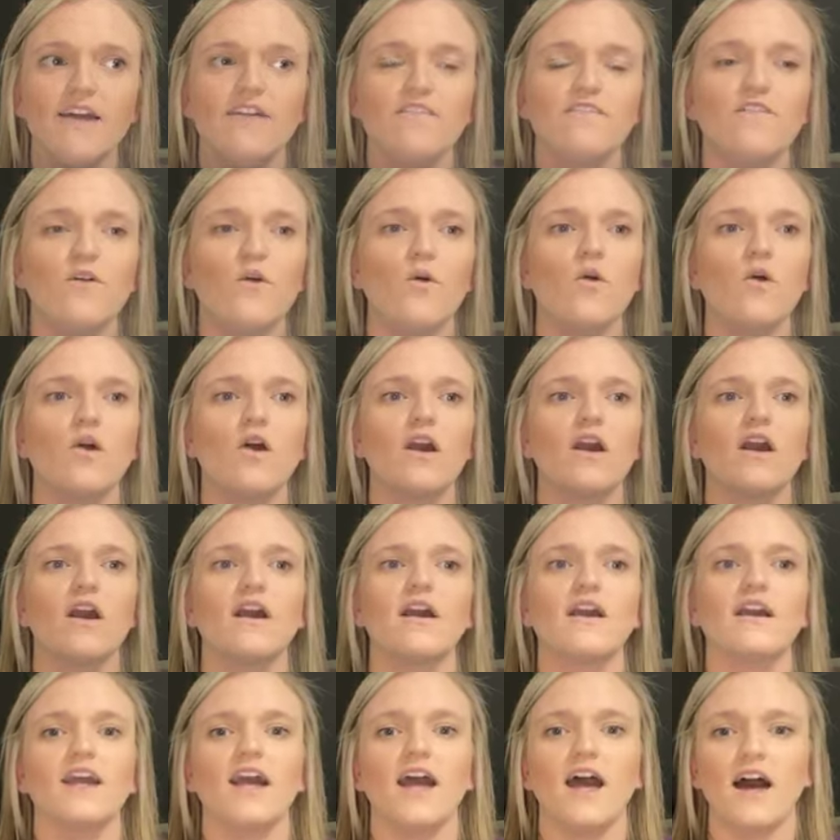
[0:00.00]

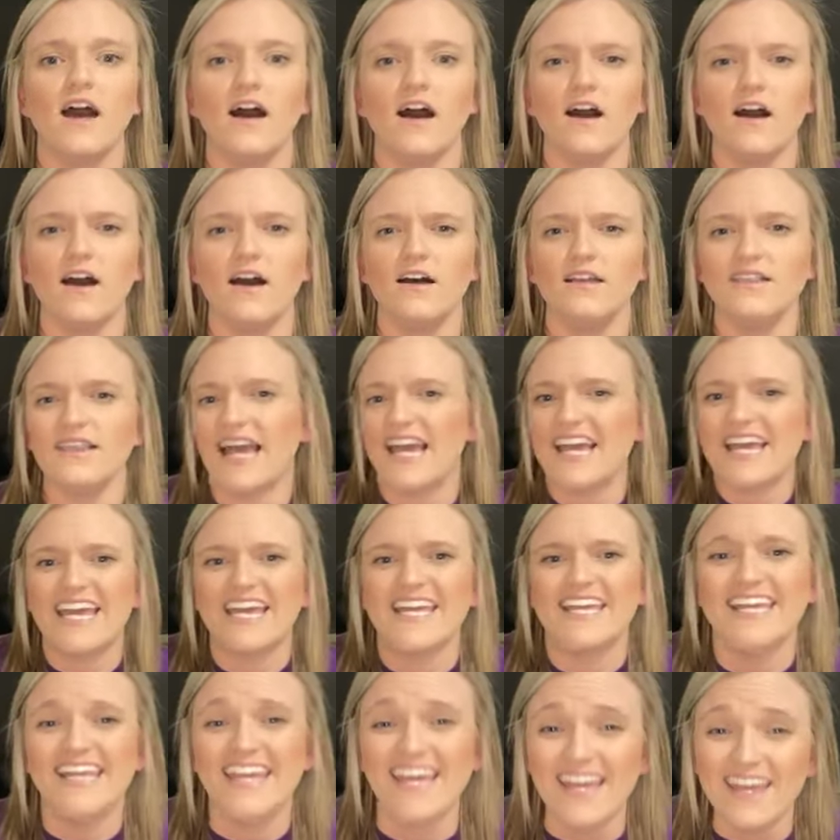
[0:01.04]
for uh, like a
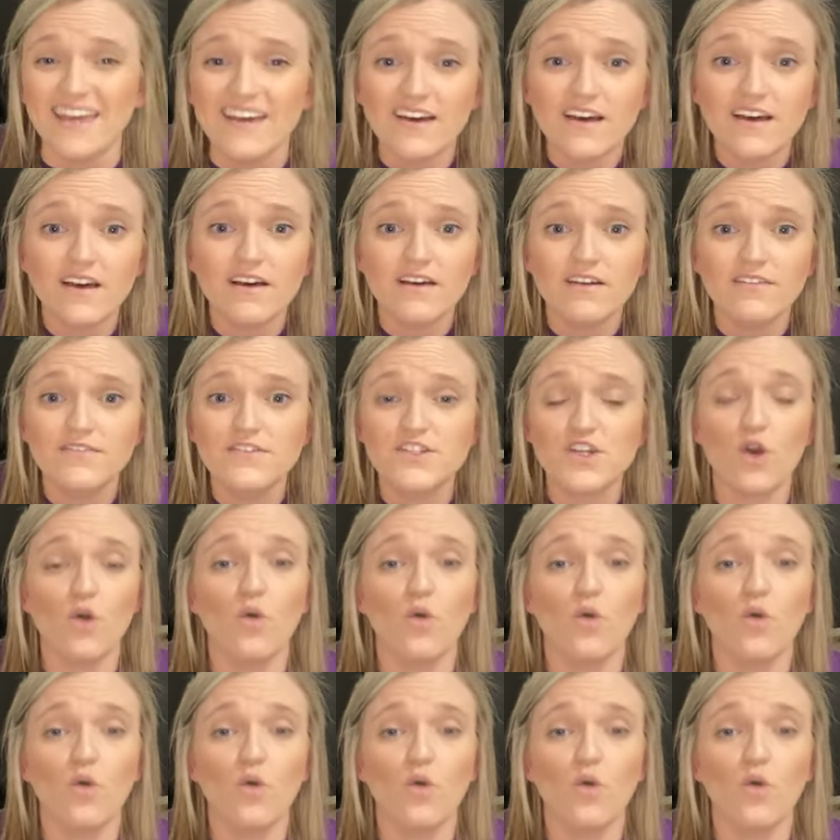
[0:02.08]
gift